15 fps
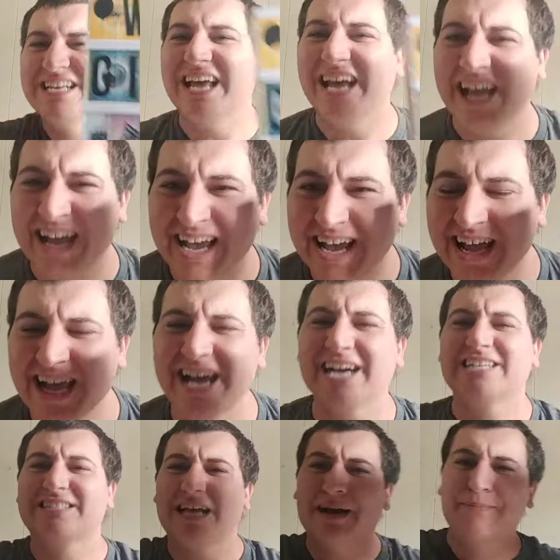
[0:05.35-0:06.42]

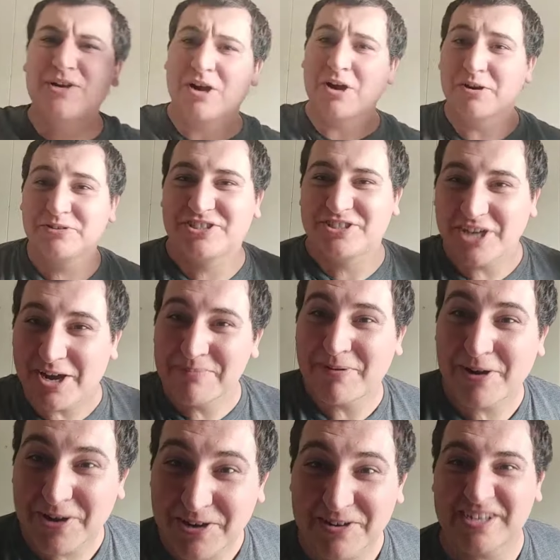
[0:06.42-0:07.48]
Next. I'm your host, John
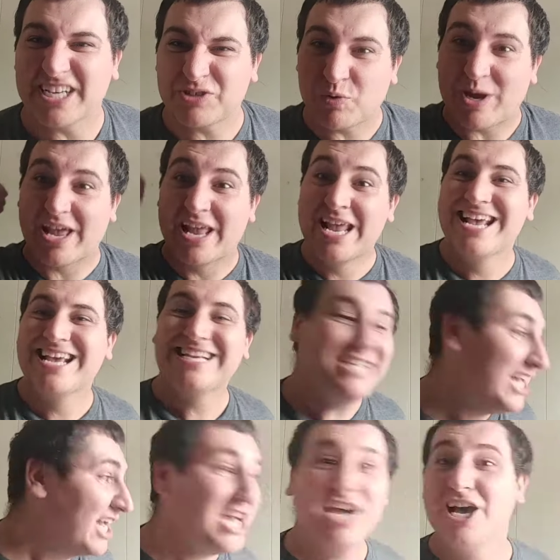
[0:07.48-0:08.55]
Parker. Guess what?
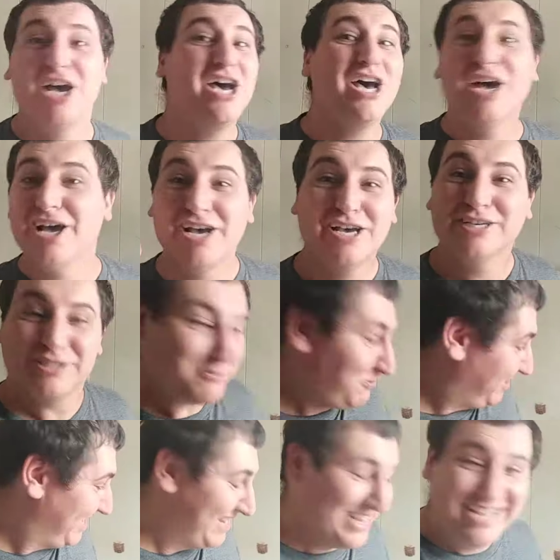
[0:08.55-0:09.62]
Guess
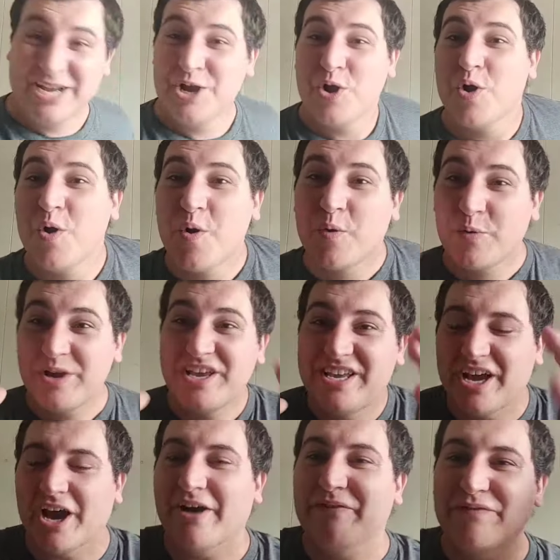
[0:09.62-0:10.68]
what? We
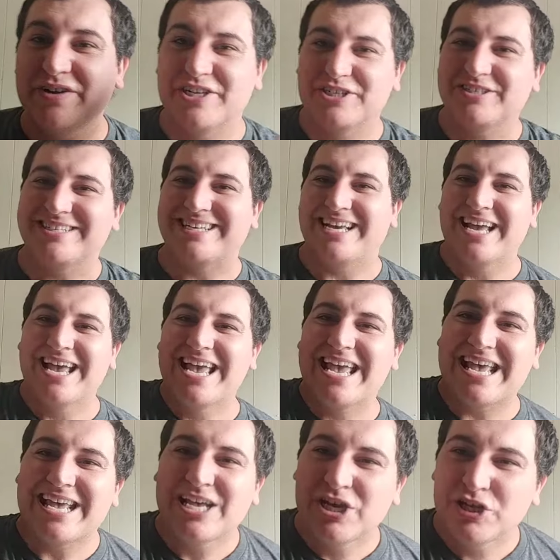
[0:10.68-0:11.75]
officially
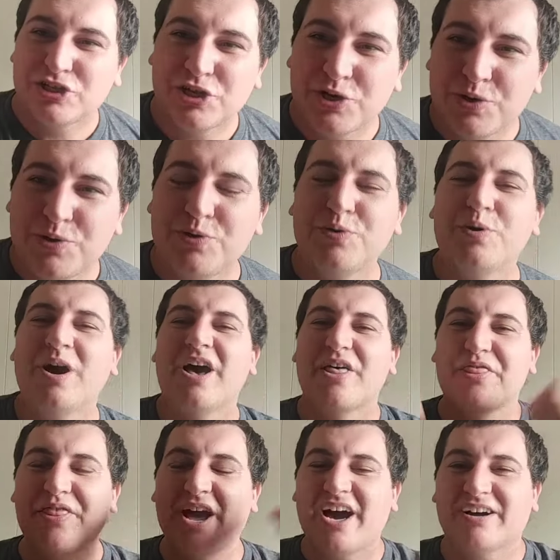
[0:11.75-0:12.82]
hit
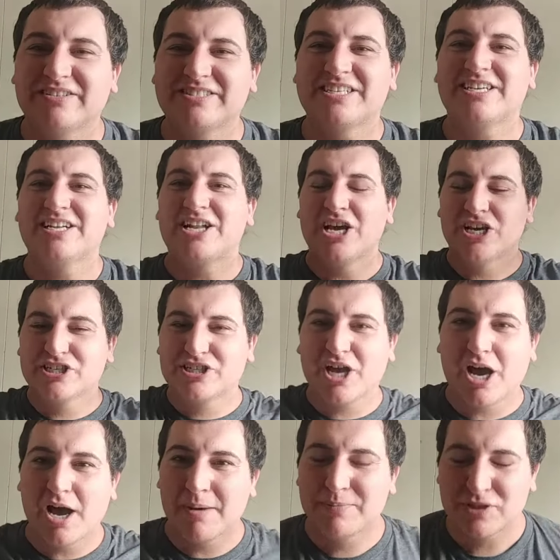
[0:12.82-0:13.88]
2,000
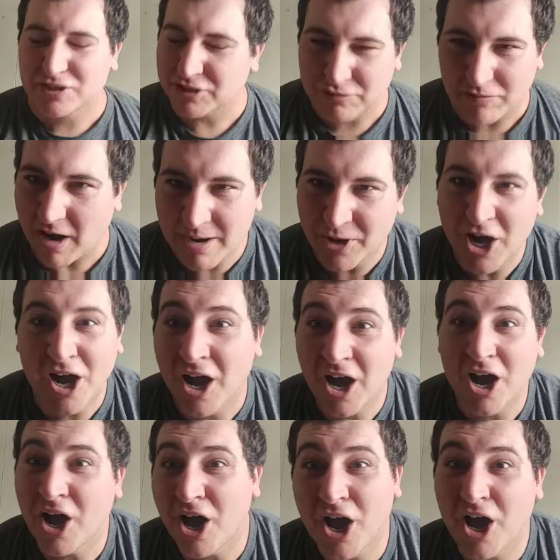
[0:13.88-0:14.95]
subscribers.
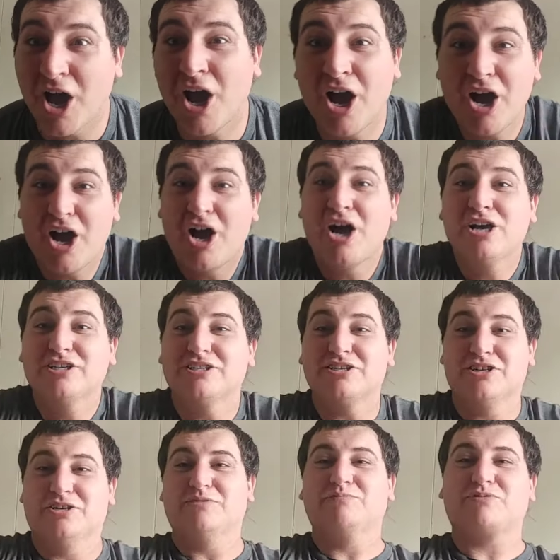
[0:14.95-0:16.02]

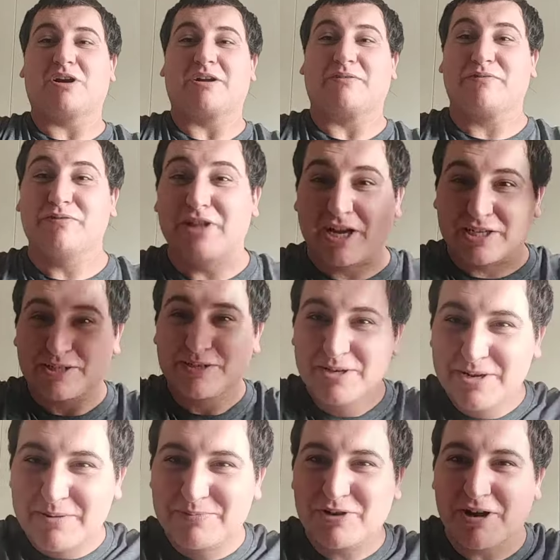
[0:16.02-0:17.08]
I'm trying to flex.
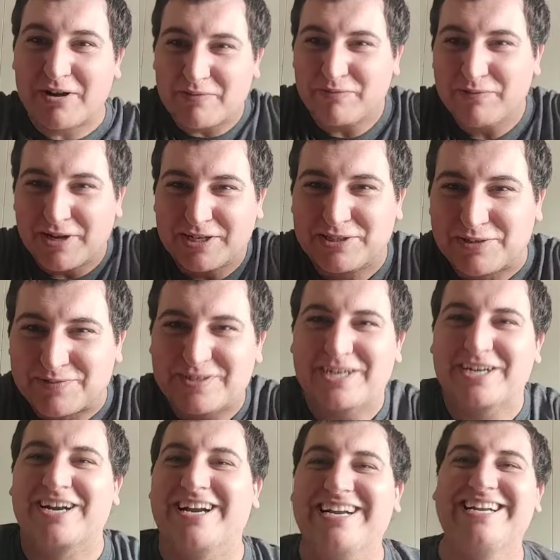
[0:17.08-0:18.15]
I'm trying to flex over here.